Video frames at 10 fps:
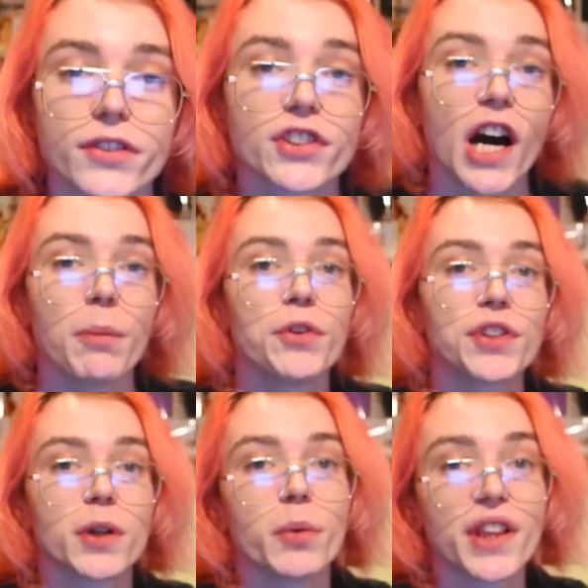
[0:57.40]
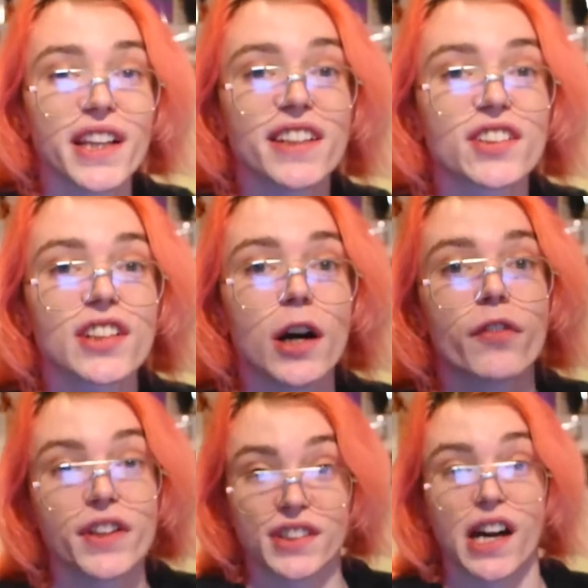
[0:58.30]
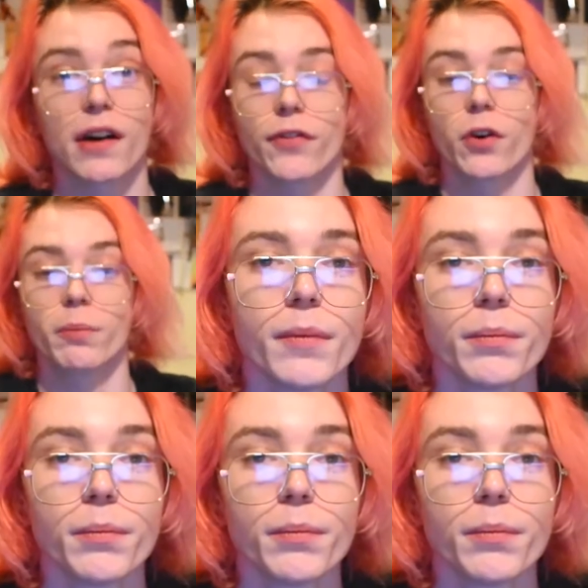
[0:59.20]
Ska music within itself is an art form.